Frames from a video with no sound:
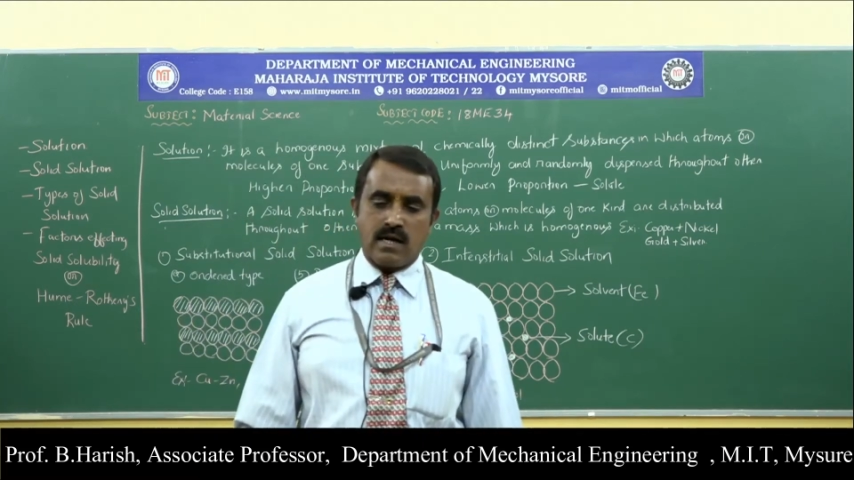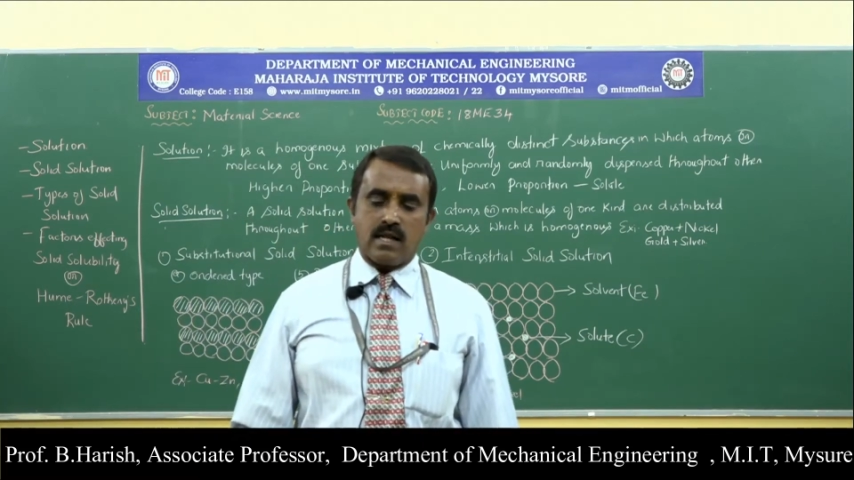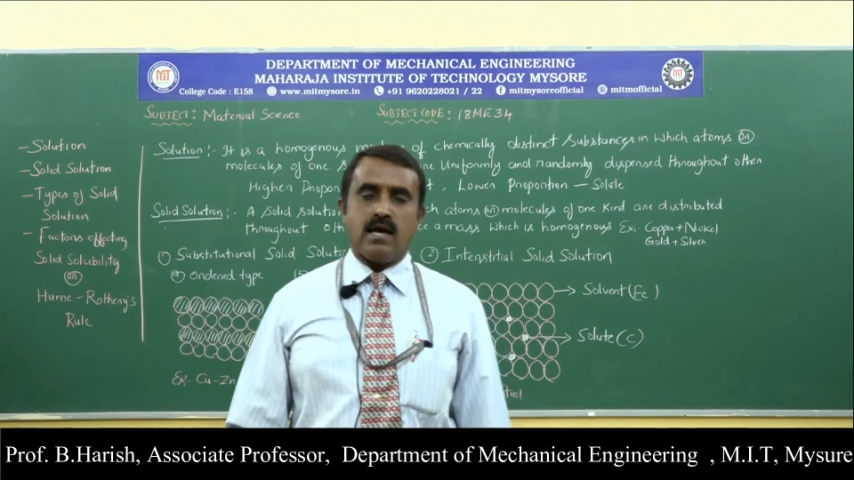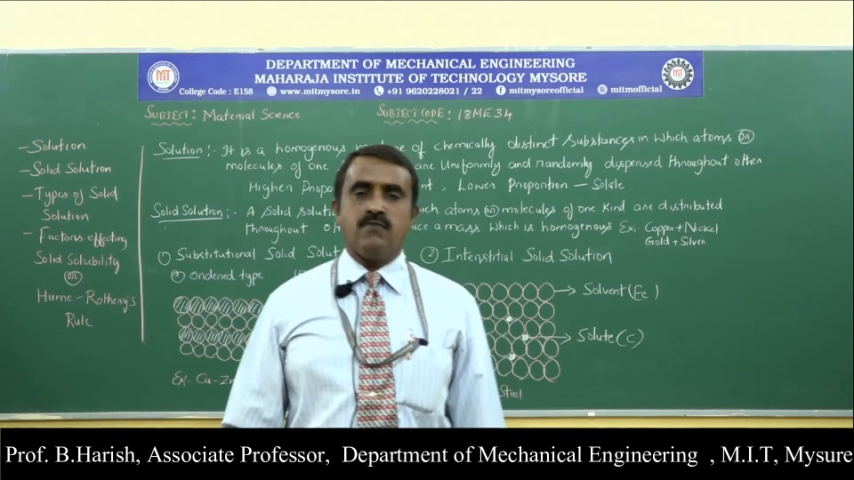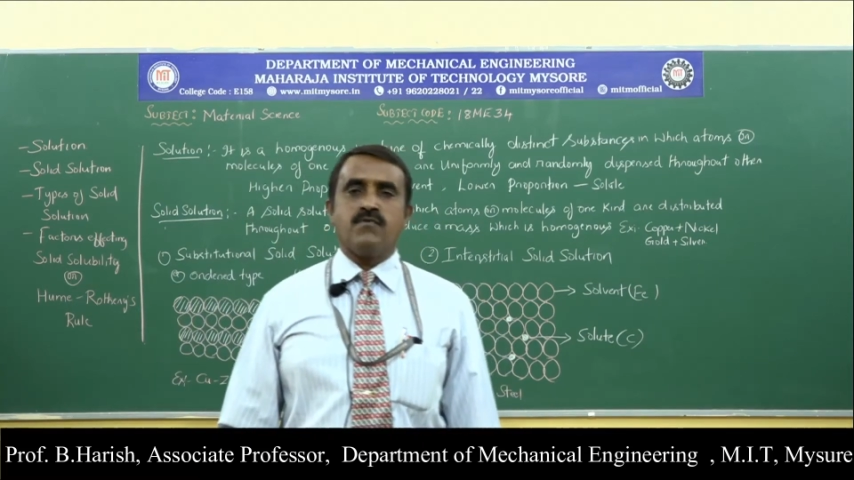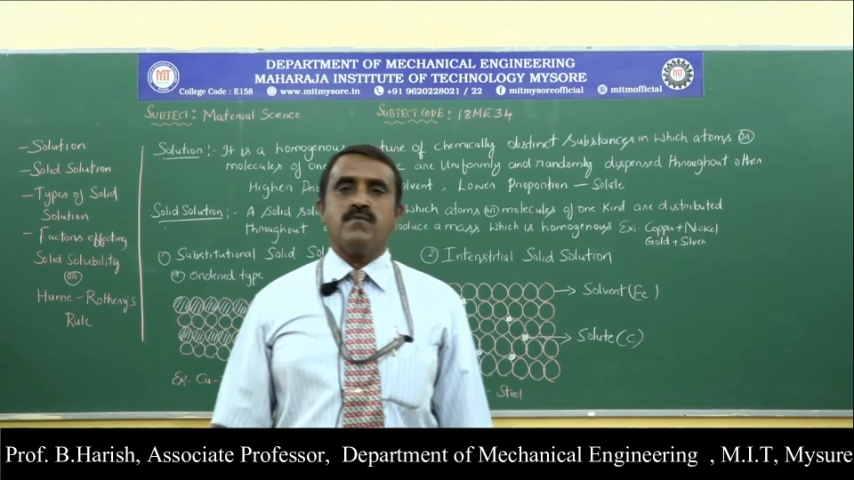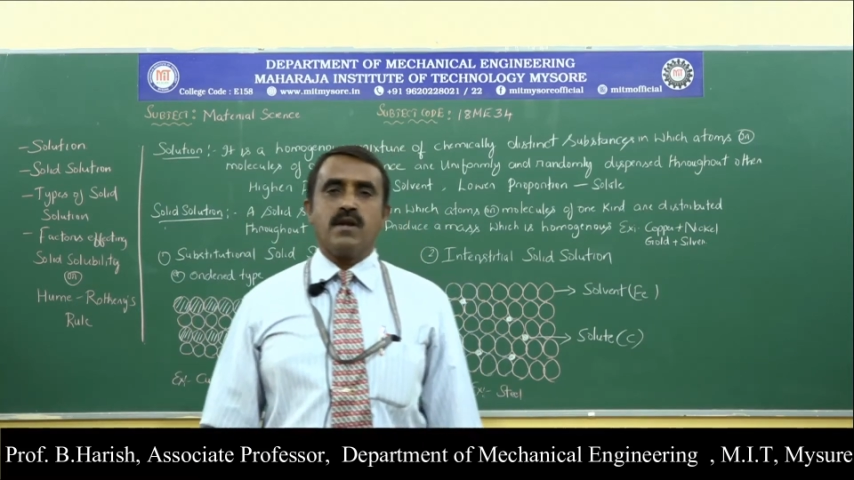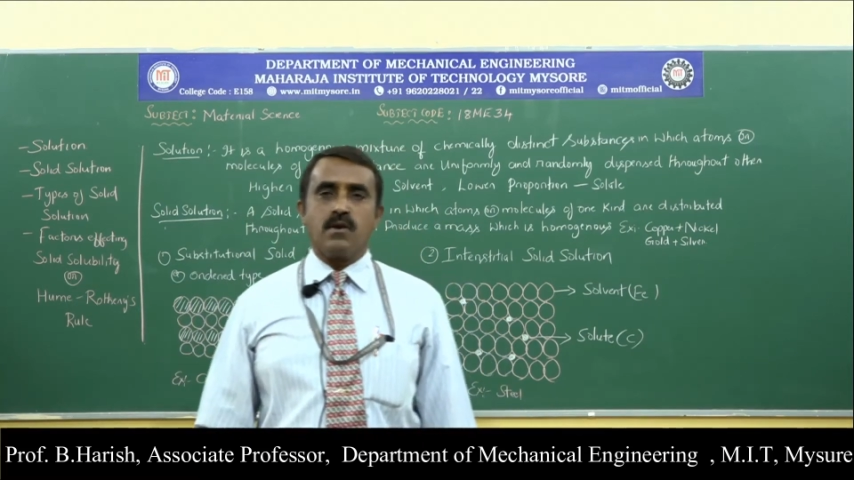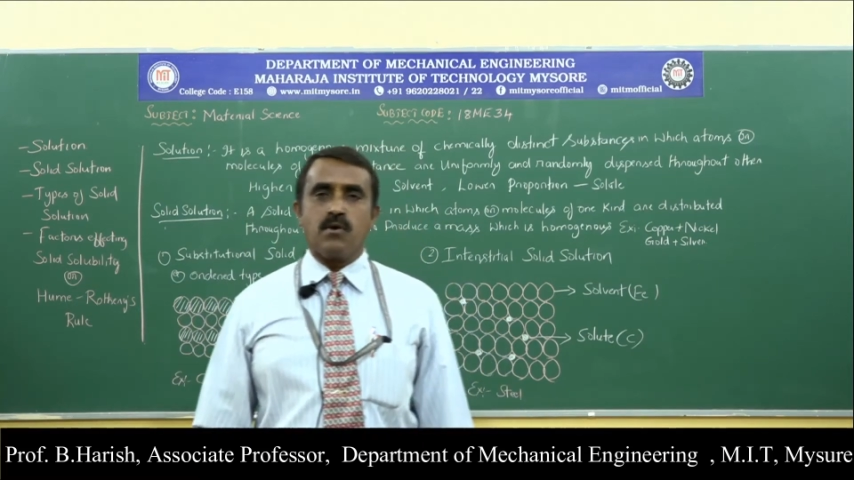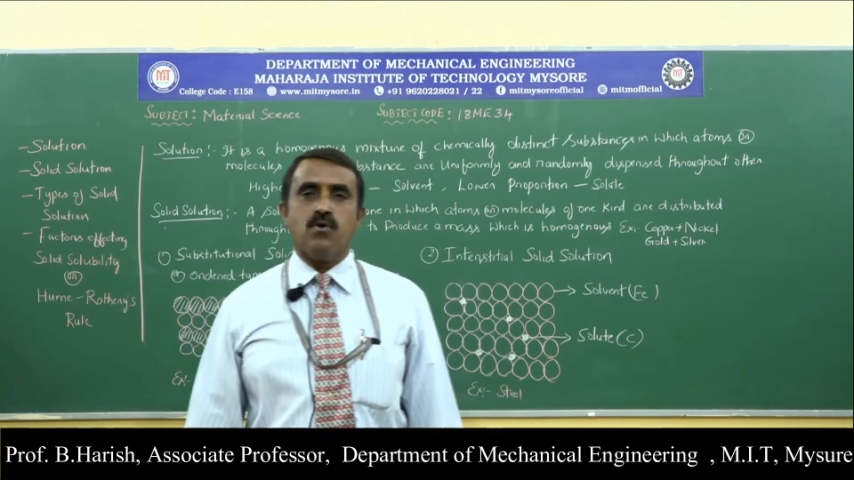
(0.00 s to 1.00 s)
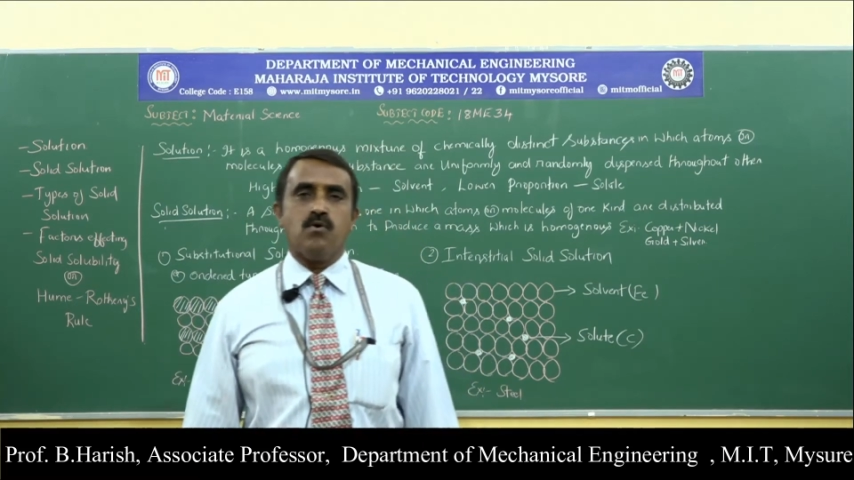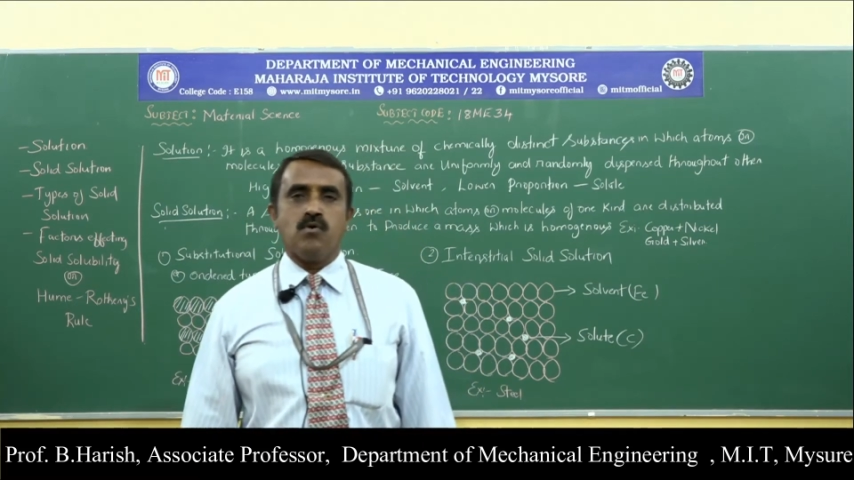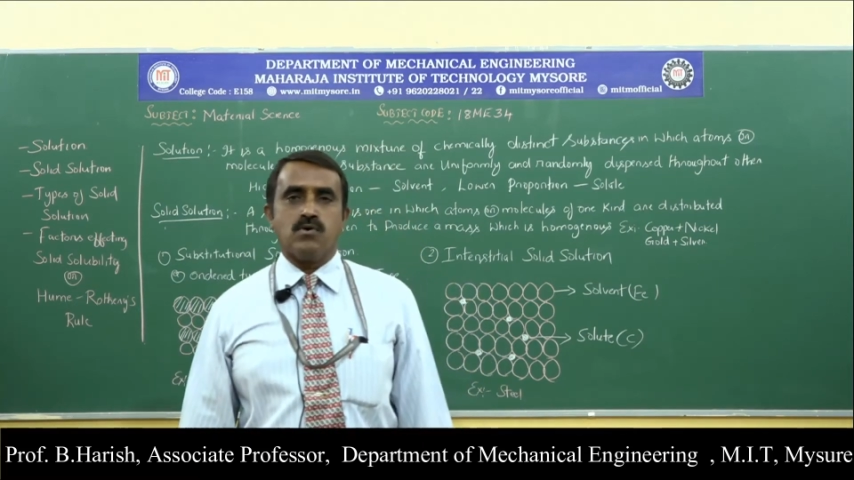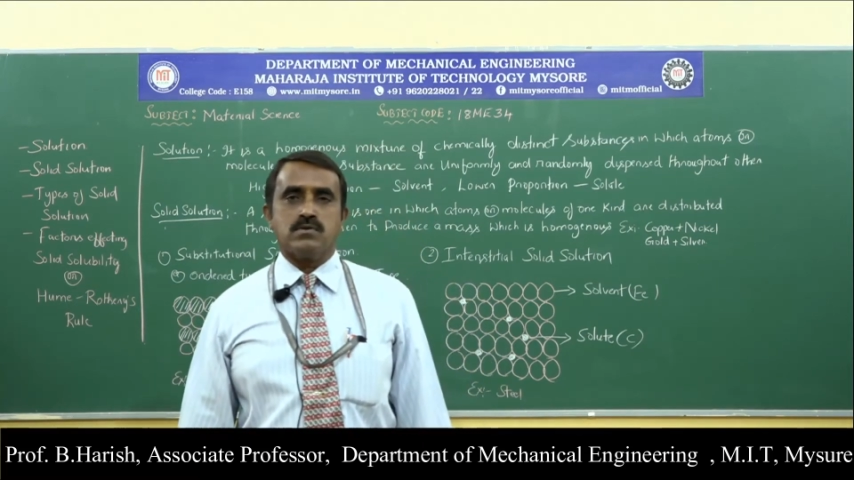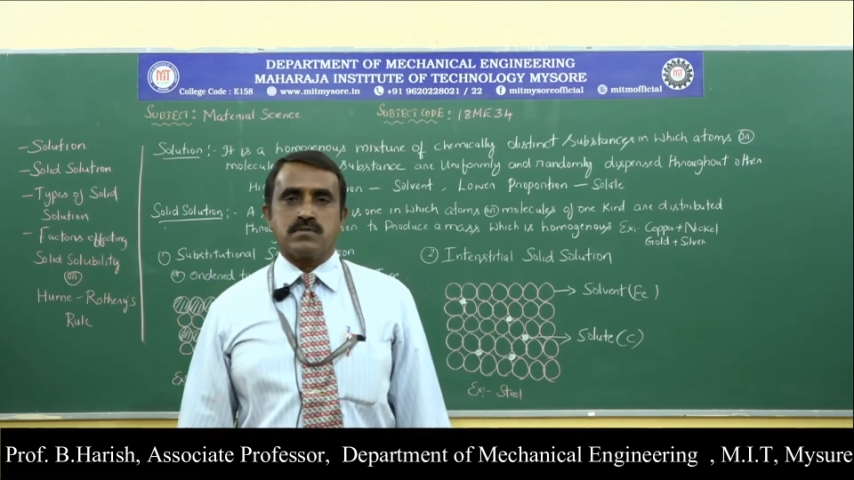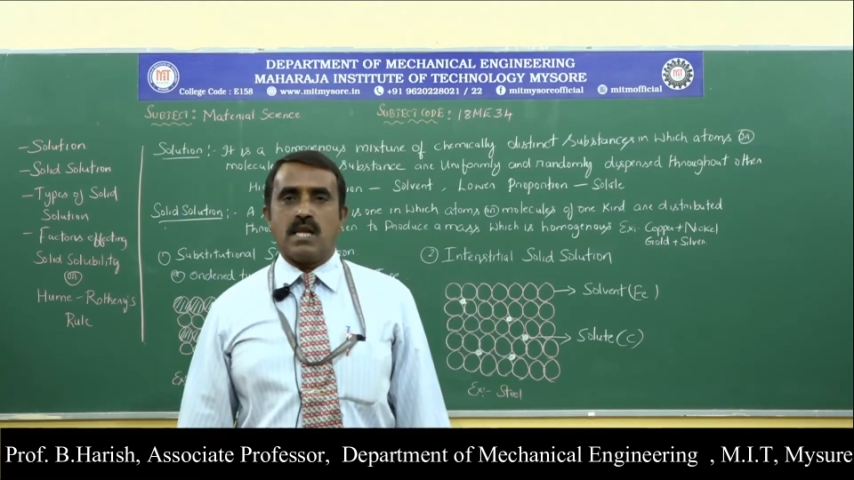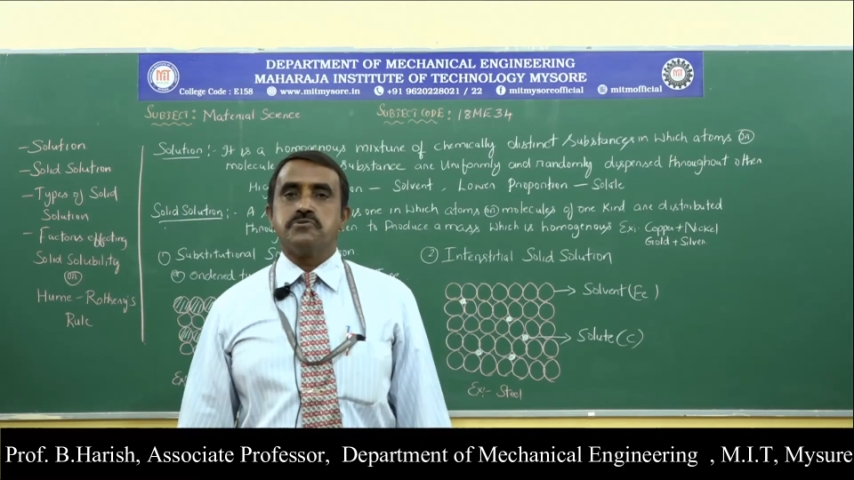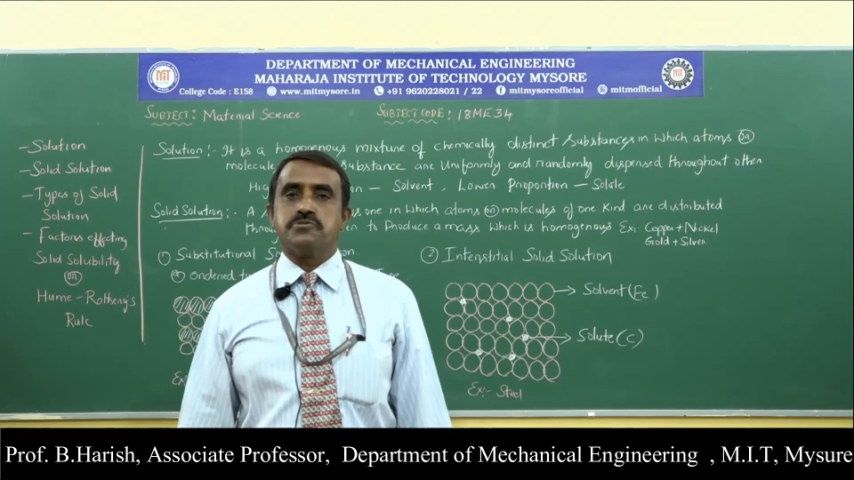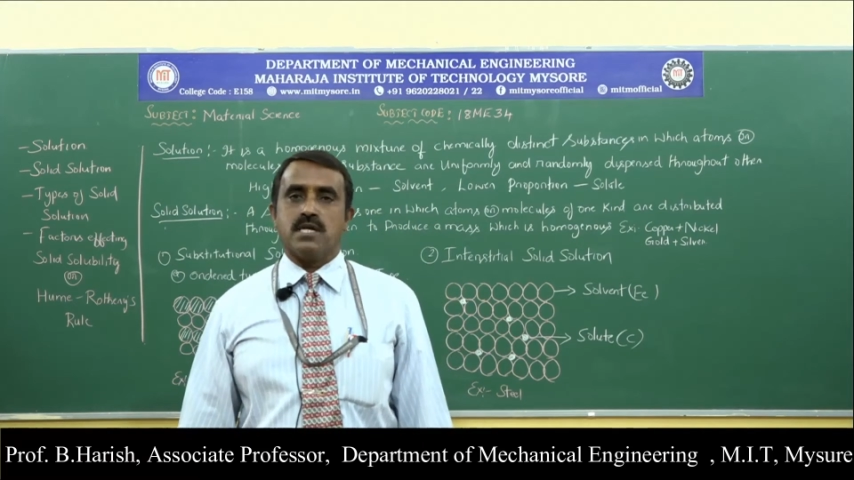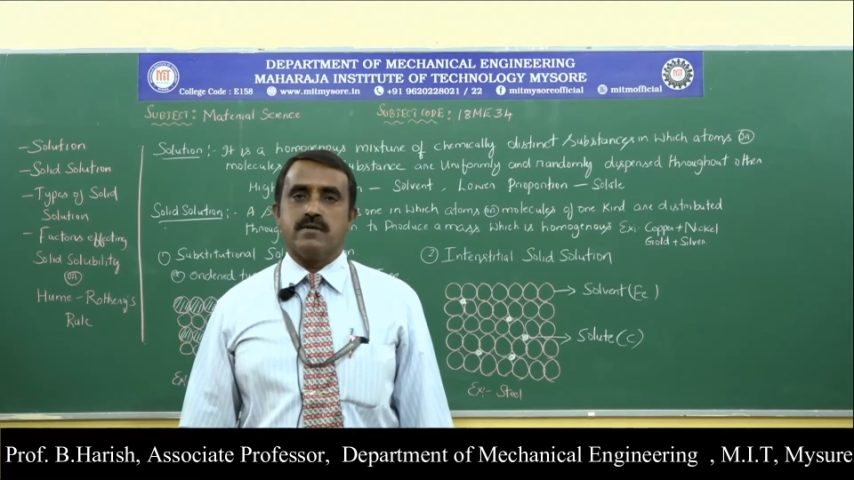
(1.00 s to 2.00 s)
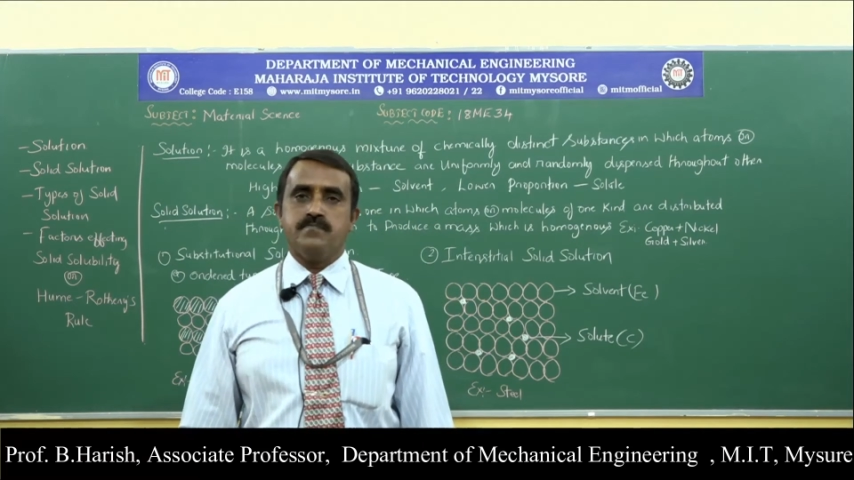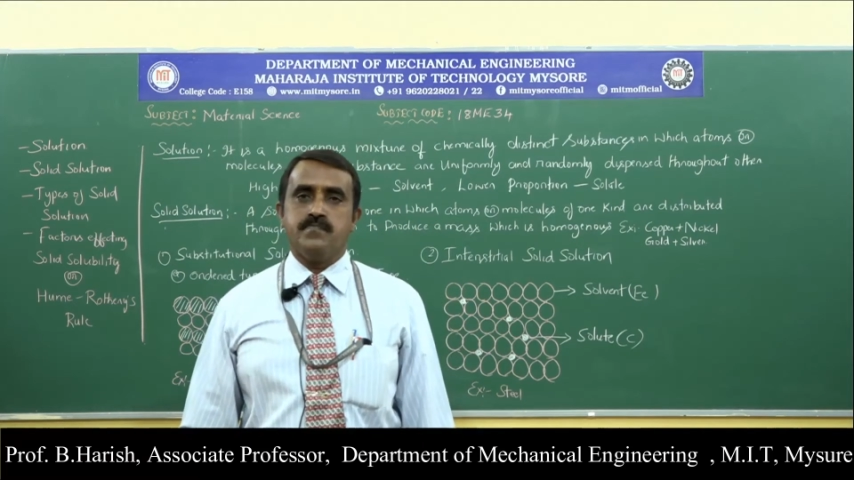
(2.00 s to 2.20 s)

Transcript: that everyone know, solution.